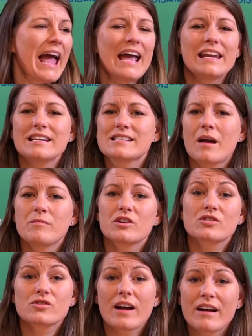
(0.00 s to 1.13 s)
Anytime you're
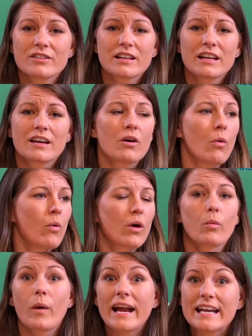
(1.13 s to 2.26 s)
traveling or
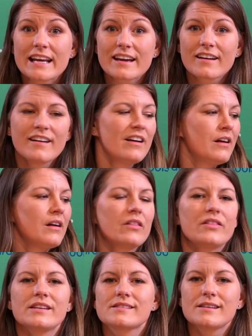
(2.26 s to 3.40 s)
waiting,
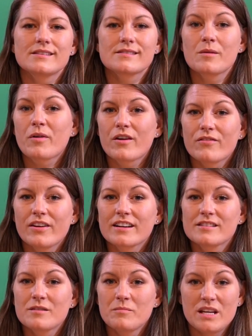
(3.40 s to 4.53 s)
this is the
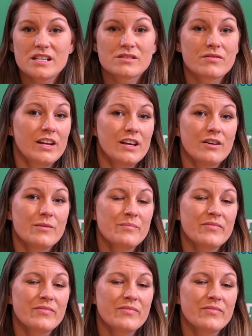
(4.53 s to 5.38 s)
perfect piece for you.